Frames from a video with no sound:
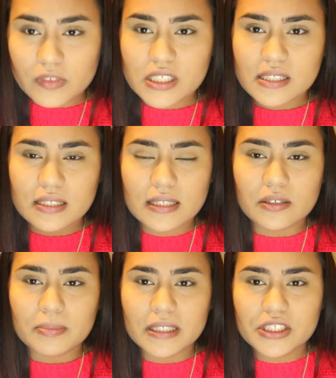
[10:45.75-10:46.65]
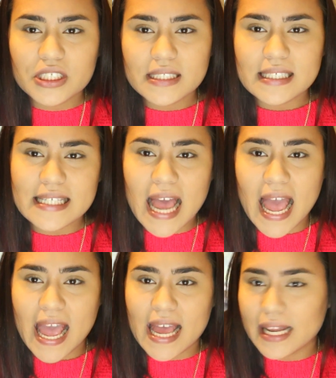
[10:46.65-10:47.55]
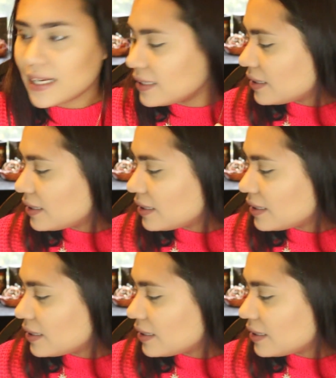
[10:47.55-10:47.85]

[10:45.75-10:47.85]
Just a little bit. Just a tad.